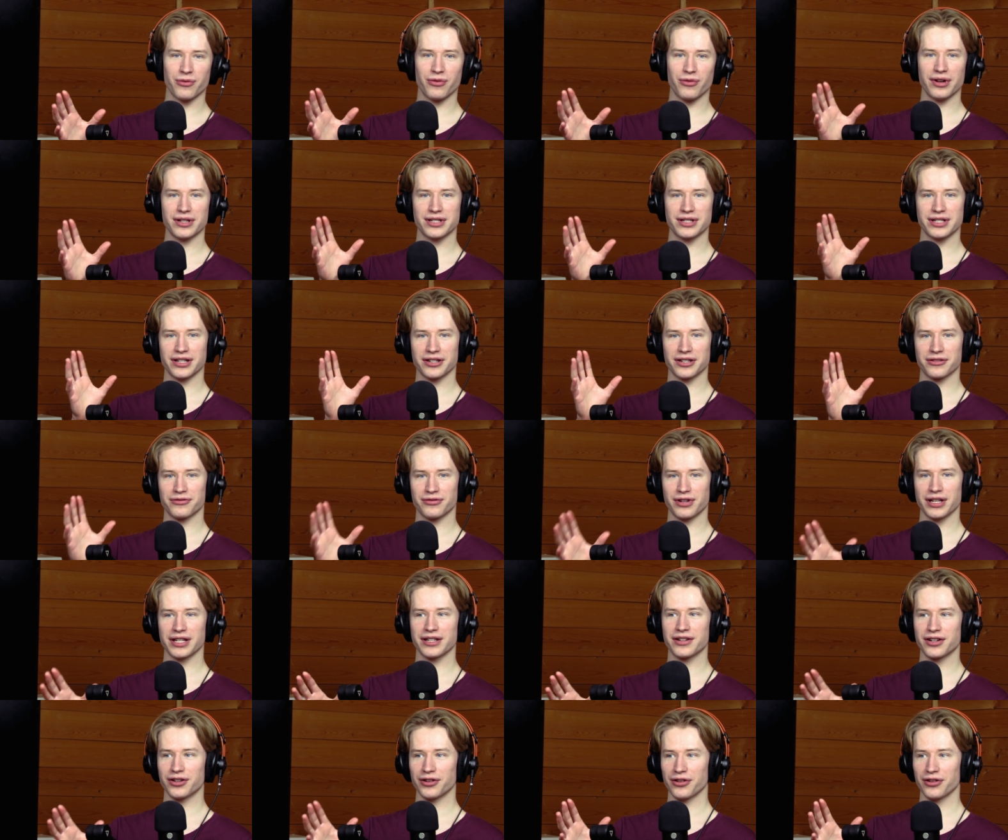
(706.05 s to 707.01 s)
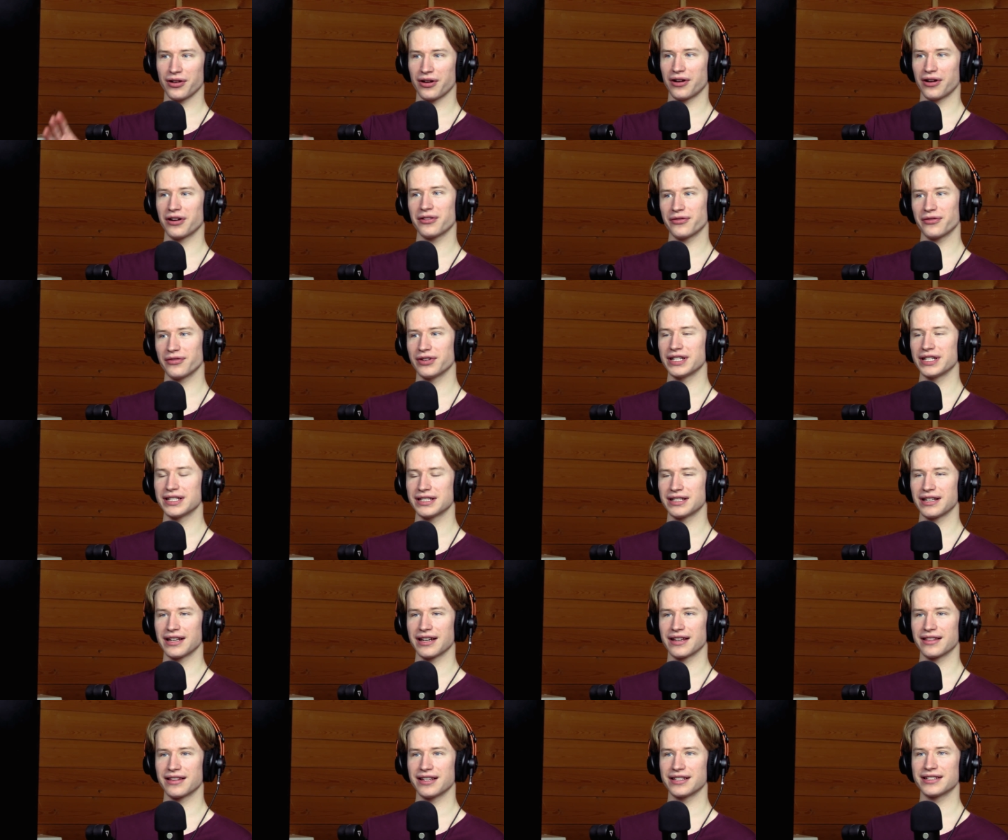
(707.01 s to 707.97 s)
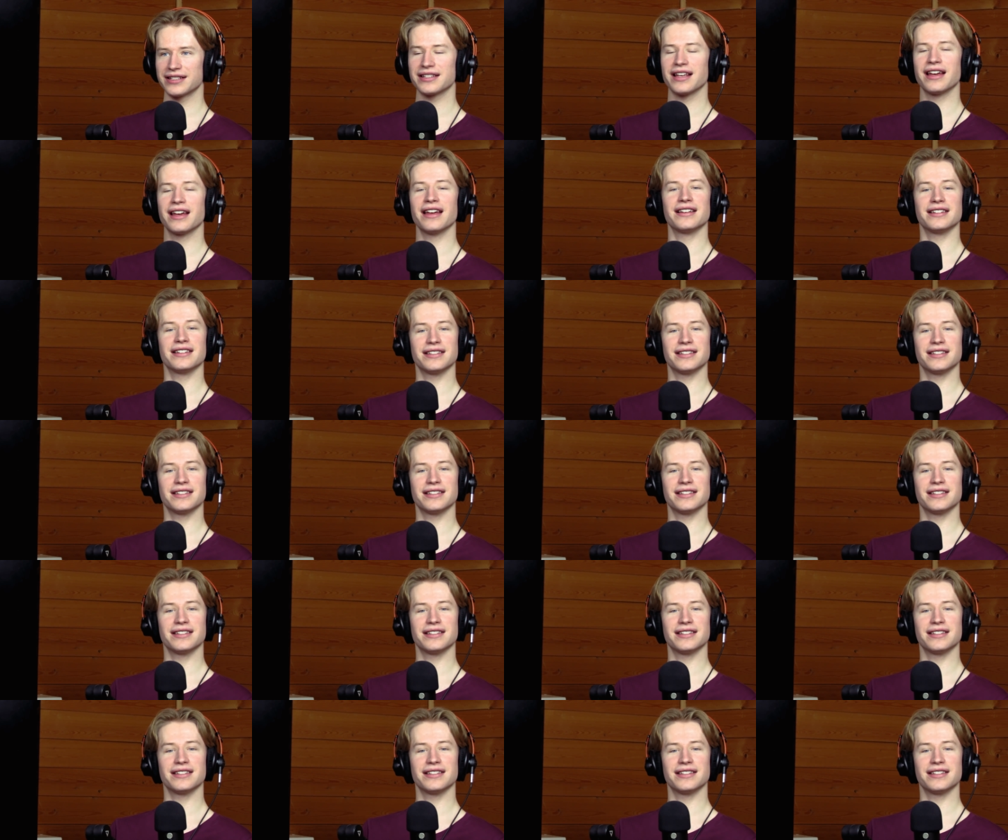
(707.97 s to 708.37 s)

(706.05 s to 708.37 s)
watching great choreographies like this.